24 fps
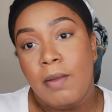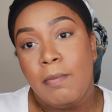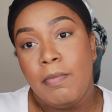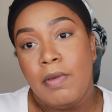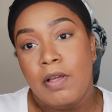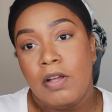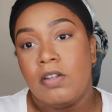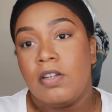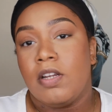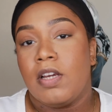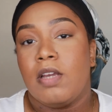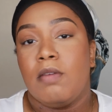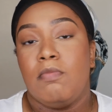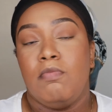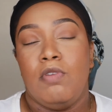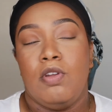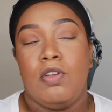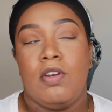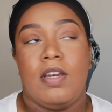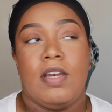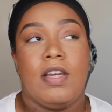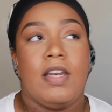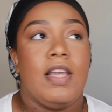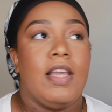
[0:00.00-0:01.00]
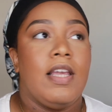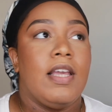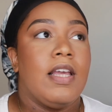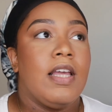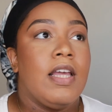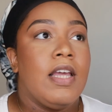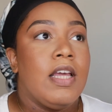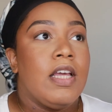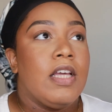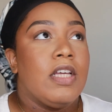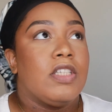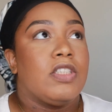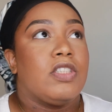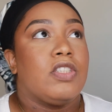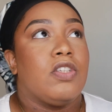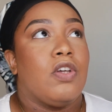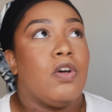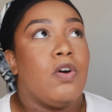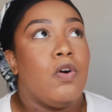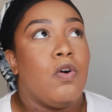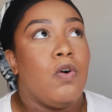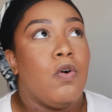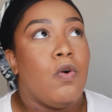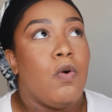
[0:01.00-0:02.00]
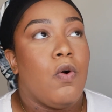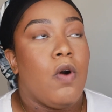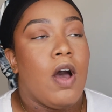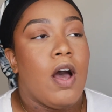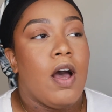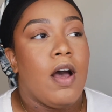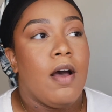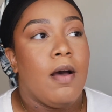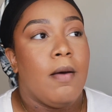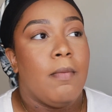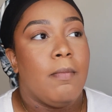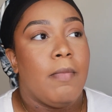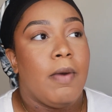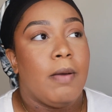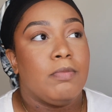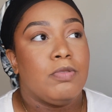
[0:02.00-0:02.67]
to build a community. So um,